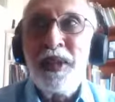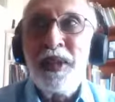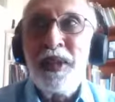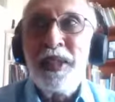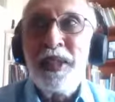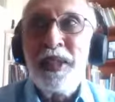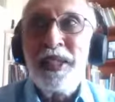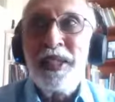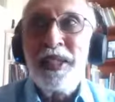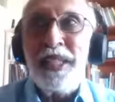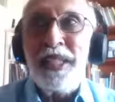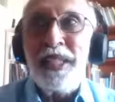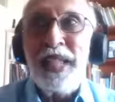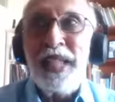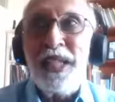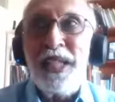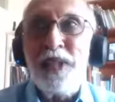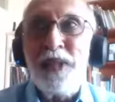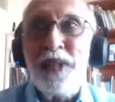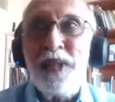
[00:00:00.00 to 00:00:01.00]
the
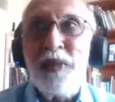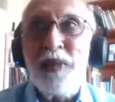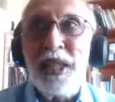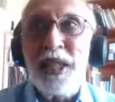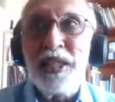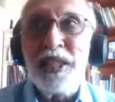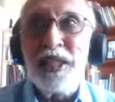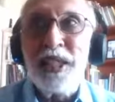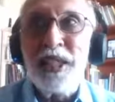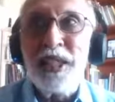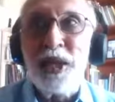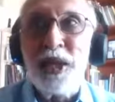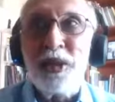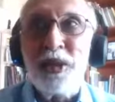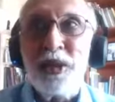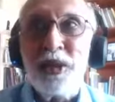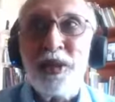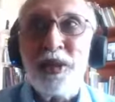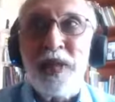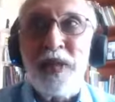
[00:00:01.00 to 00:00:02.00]
satisfaction out of
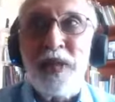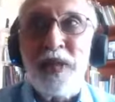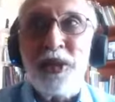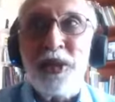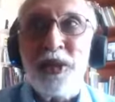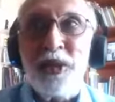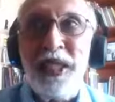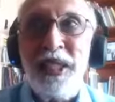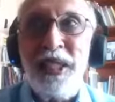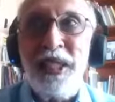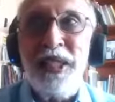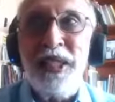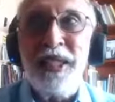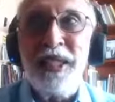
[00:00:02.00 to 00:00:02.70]
actually